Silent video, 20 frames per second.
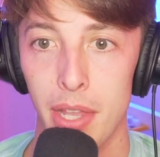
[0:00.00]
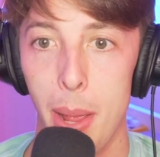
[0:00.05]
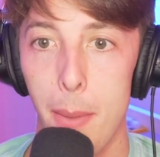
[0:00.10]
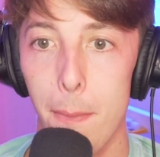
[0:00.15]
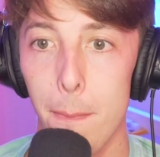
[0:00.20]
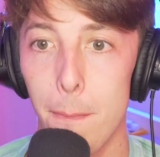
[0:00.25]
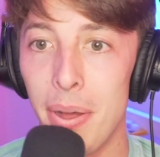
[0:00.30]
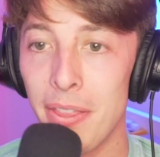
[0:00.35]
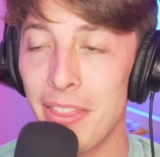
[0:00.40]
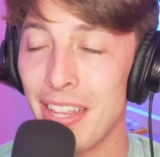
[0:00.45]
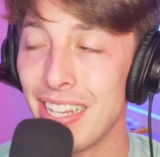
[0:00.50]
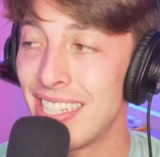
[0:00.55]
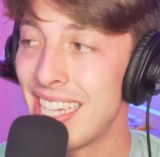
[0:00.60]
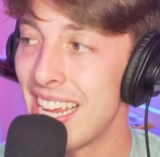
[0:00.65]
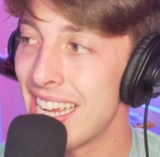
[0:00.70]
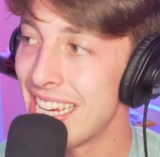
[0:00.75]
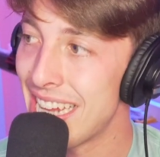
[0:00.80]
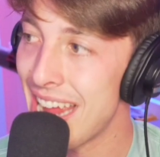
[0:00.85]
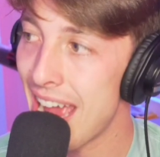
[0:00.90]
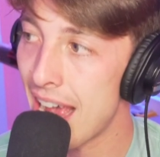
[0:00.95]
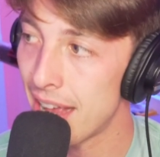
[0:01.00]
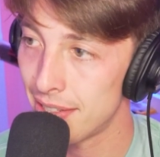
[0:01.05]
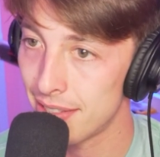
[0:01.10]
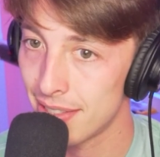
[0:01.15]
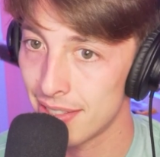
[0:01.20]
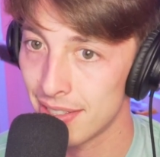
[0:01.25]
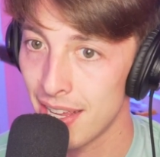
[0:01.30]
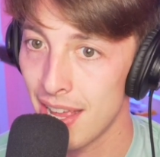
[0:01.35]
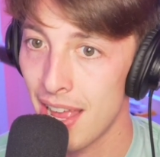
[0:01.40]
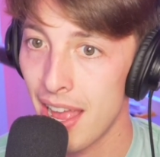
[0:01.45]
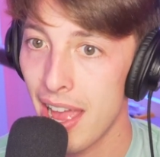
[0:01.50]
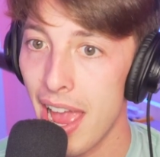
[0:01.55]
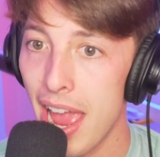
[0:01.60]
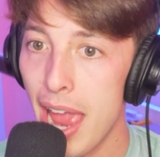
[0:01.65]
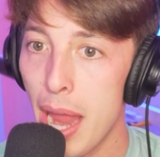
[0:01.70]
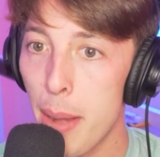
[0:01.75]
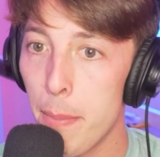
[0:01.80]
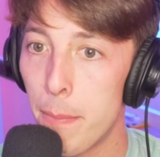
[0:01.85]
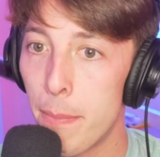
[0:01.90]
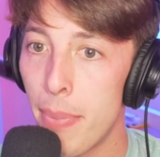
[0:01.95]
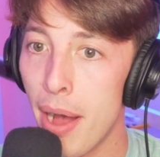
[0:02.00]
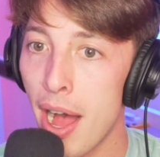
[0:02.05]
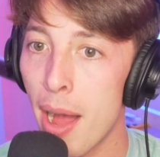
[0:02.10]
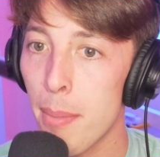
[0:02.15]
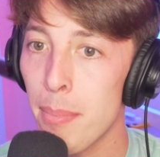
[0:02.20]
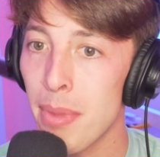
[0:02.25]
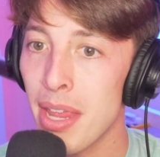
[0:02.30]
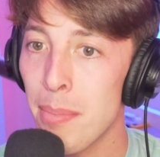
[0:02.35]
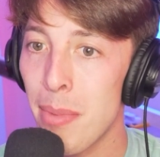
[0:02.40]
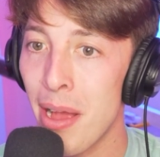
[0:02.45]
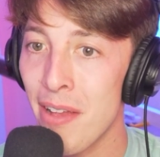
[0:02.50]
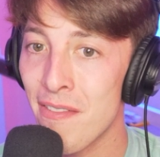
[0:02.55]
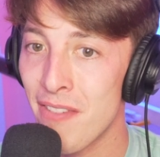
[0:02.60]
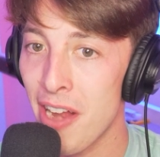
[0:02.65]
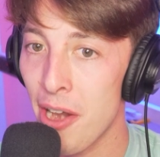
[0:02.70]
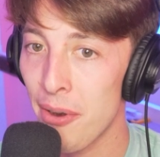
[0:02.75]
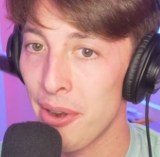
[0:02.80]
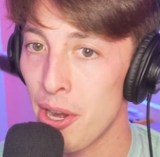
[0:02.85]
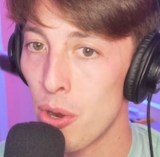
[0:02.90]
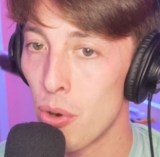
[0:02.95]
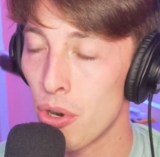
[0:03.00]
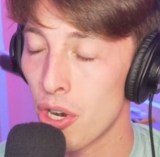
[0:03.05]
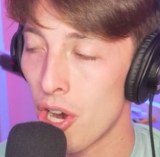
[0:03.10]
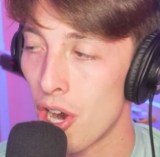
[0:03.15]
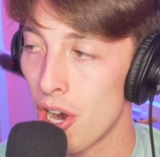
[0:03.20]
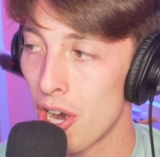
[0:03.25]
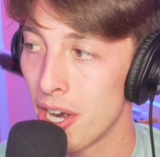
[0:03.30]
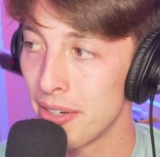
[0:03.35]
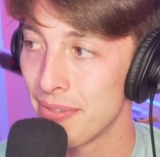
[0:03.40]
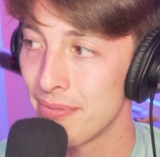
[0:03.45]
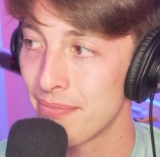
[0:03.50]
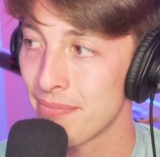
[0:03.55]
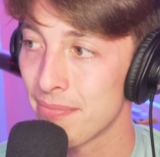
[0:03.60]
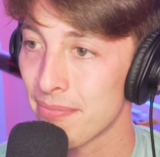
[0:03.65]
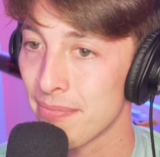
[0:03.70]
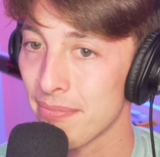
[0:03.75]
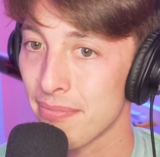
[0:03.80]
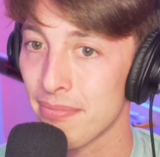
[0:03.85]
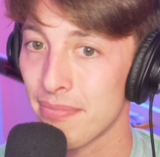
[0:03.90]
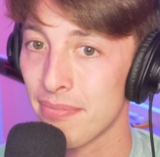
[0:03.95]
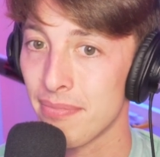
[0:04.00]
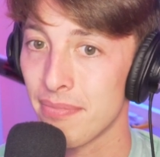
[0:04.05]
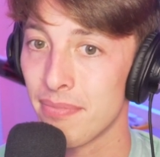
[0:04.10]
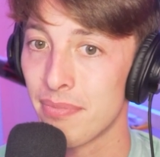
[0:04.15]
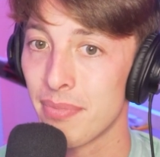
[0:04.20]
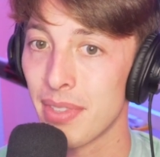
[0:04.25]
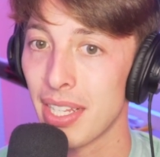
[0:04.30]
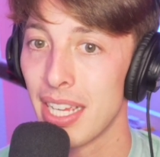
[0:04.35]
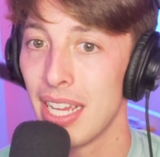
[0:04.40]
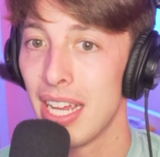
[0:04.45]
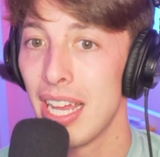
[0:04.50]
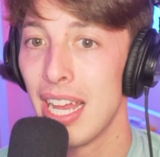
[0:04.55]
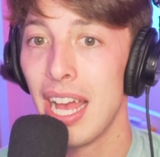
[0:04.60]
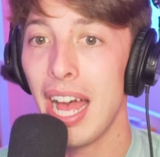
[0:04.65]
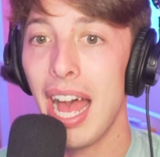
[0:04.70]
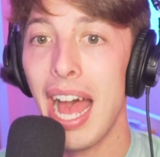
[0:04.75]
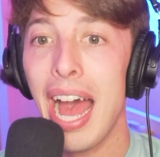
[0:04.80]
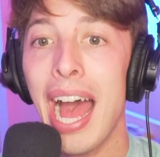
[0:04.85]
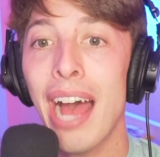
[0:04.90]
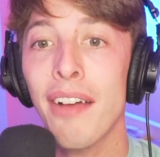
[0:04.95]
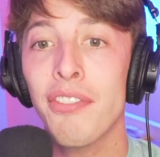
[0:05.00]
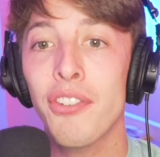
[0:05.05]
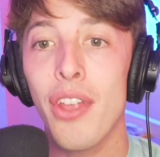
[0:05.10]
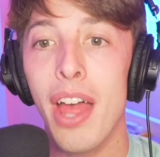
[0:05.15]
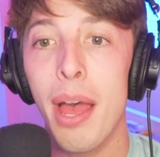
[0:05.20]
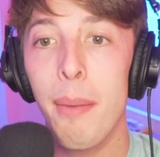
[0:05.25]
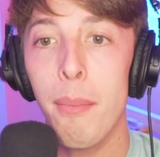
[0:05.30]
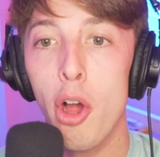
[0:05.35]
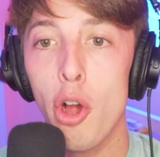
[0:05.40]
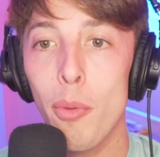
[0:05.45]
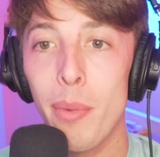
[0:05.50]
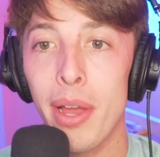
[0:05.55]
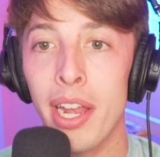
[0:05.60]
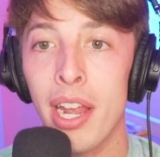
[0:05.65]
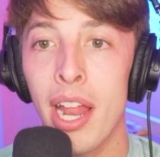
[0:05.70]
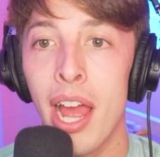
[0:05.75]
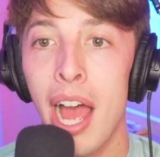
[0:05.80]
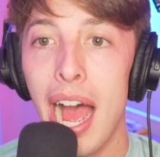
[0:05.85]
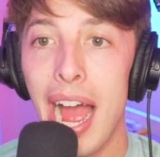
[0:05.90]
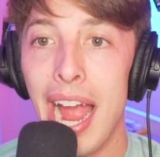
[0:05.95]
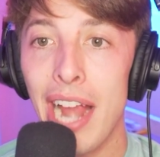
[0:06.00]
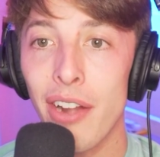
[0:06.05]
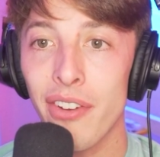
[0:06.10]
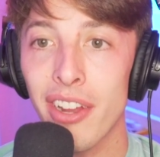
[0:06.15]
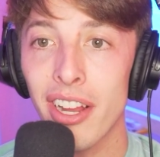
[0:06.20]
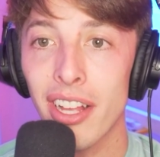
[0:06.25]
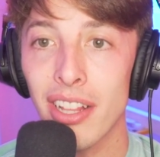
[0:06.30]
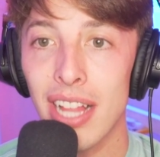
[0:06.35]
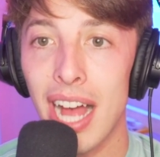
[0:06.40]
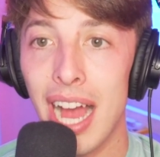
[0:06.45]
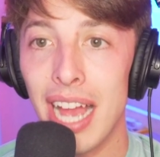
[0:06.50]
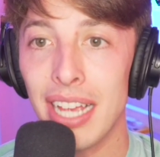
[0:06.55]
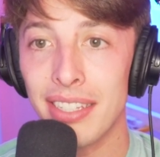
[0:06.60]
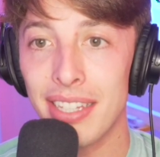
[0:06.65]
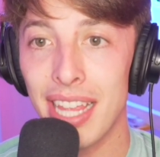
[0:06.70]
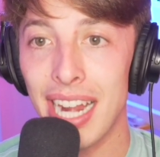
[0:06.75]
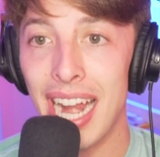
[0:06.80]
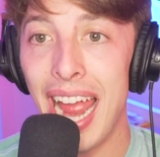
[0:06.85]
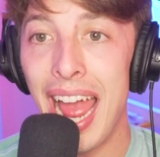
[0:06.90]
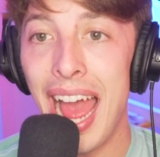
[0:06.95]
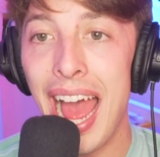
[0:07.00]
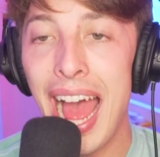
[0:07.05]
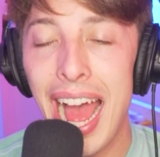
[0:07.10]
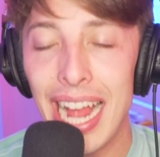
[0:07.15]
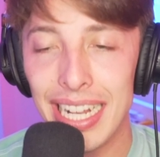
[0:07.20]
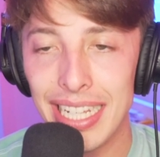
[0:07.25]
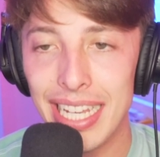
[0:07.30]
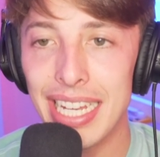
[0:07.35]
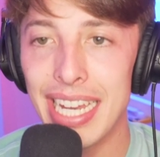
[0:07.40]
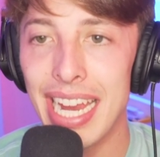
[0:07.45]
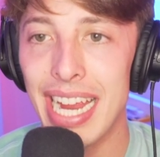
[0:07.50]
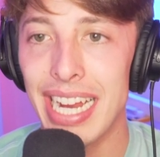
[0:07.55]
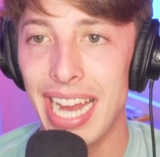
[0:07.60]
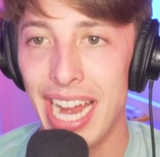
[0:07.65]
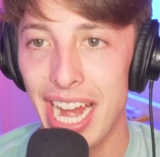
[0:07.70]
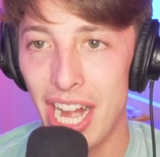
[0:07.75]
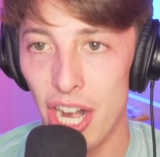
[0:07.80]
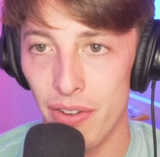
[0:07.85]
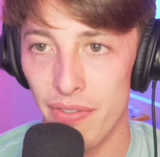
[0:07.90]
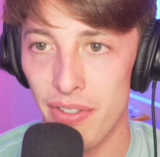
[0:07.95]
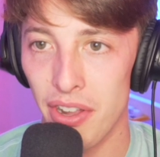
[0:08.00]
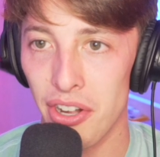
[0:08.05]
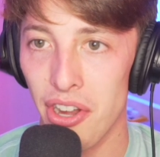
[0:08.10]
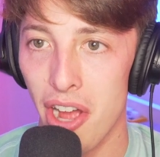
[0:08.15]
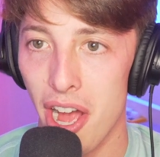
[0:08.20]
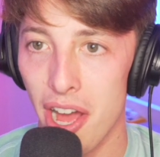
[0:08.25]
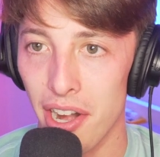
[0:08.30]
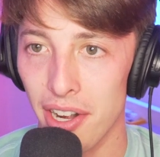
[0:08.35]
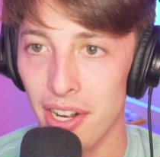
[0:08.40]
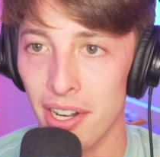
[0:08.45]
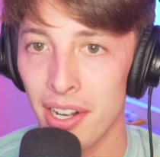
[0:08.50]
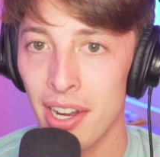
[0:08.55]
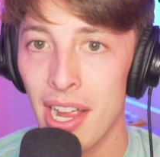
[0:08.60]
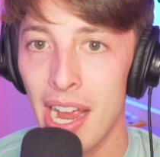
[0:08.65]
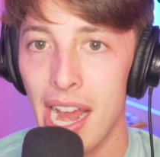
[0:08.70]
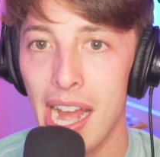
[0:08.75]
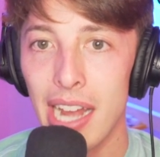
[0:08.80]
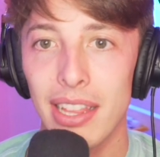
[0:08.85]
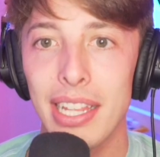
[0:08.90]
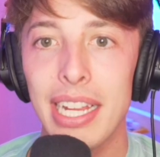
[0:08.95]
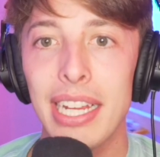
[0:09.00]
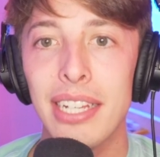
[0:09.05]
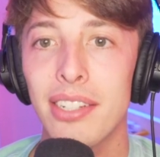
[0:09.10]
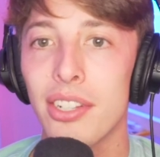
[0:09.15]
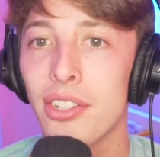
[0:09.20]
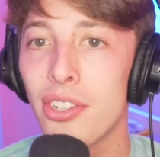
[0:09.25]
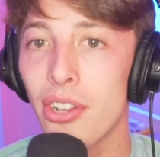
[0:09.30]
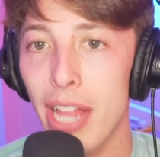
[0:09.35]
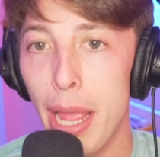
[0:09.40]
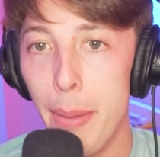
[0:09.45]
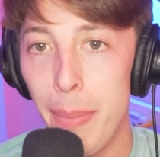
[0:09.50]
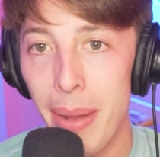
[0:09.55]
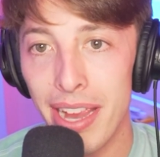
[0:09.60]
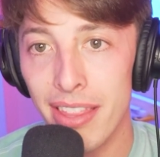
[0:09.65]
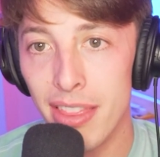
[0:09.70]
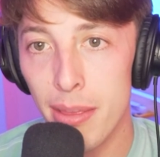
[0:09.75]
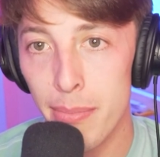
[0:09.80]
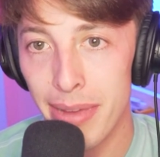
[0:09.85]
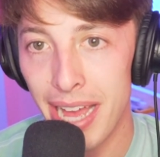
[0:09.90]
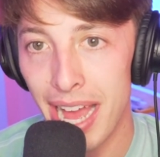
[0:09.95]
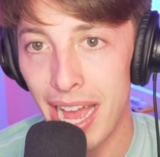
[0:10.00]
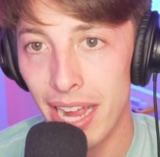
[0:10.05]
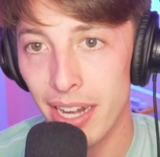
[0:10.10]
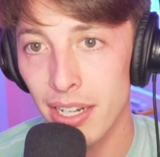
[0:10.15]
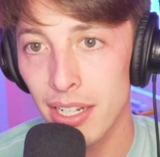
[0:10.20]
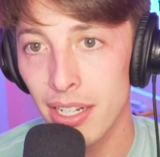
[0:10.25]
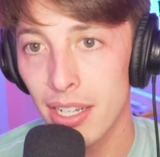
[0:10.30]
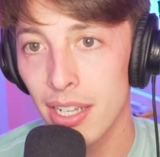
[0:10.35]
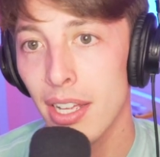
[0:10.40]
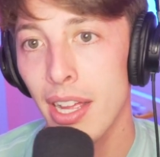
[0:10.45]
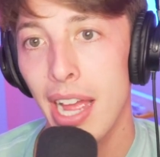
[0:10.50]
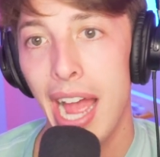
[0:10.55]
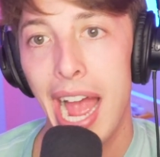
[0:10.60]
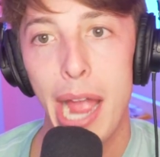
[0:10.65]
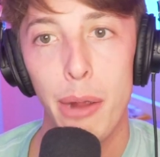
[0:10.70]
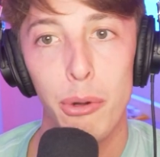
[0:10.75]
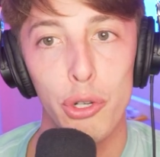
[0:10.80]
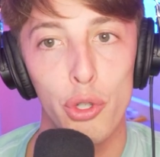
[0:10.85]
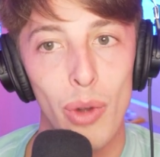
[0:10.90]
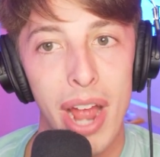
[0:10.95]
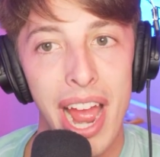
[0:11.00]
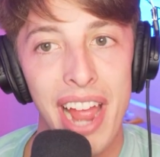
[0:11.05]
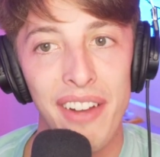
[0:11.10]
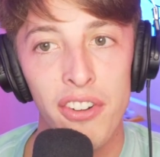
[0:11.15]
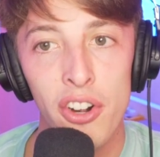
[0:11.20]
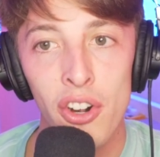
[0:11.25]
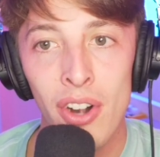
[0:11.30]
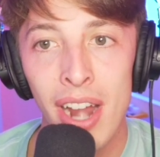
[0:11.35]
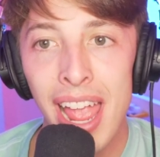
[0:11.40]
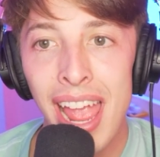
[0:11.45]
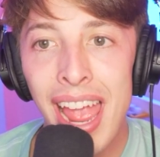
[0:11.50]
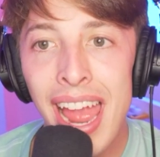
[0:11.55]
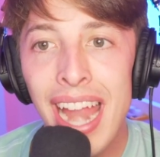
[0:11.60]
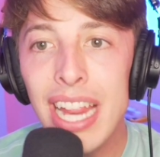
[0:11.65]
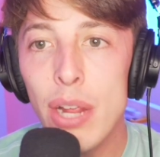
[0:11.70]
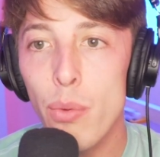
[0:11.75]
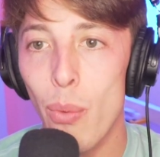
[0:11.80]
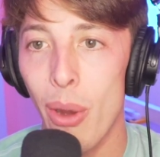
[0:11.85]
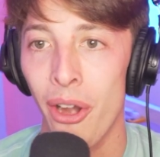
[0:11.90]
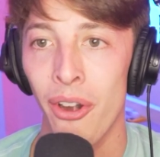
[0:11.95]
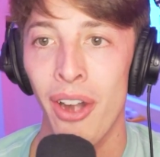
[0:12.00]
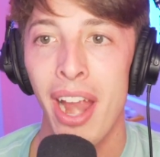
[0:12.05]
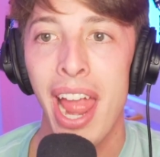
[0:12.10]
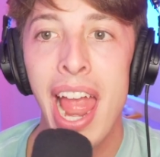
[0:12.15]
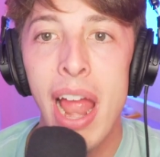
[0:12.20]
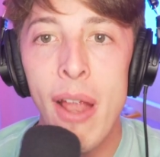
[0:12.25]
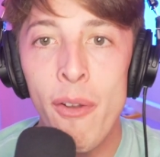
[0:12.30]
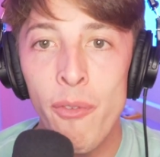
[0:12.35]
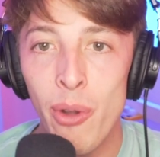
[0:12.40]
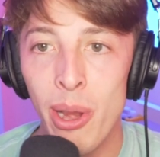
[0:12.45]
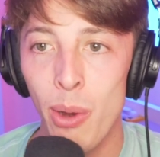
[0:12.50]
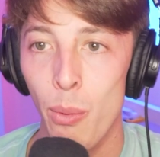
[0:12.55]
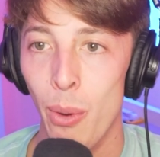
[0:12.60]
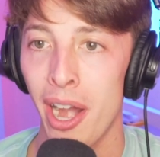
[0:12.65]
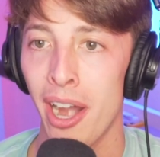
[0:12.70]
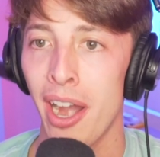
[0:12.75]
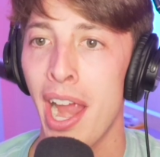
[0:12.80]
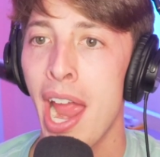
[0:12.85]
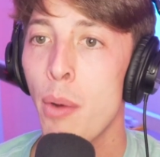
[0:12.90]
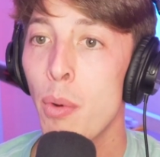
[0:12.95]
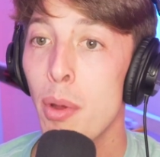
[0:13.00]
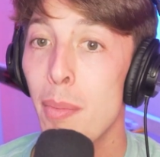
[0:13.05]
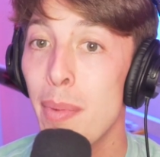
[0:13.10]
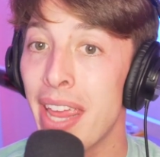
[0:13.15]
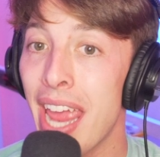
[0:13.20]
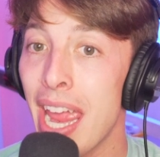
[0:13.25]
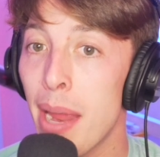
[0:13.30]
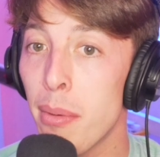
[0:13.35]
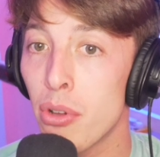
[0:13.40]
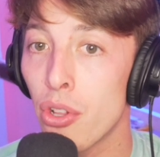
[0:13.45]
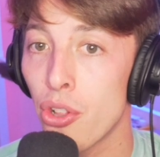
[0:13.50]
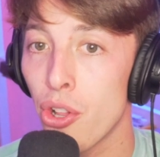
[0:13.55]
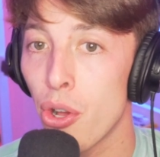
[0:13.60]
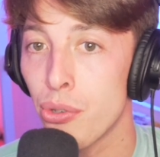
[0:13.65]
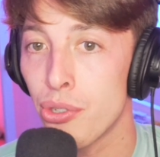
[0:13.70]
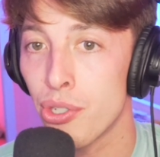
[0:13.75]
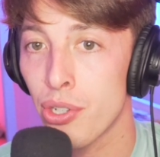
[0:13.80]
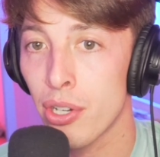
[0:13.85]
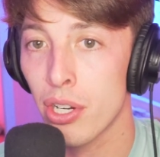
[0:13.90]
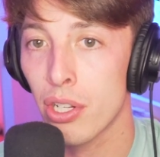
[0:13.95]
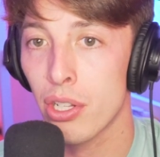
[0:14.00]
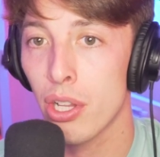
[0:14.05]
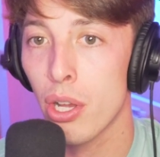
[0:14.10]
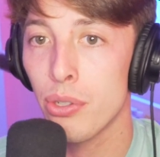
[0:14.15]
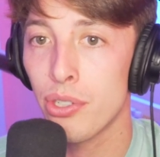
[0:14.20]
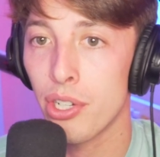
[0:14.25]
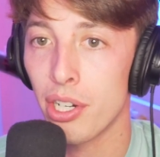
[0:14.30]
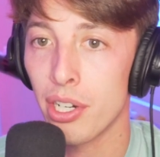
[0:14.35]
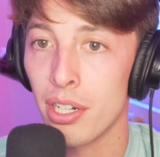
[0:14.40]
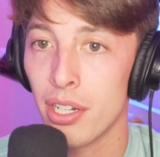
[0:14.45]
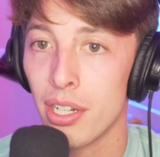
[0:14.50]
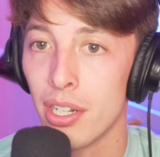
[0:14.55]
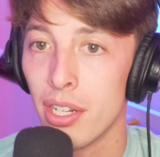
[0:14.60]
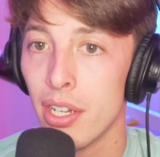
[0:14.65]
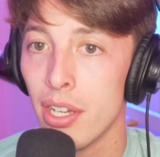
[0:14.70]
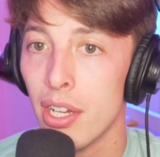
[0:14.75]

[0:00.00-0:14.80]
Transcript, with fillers: Ooh. But they said yes oh. and bought me my very own car. Ooh. After that moment, I realized that I had to take care of their daughter, at least until I paid them back. I would drive her anywhere, everywhere, and we became closer and closer.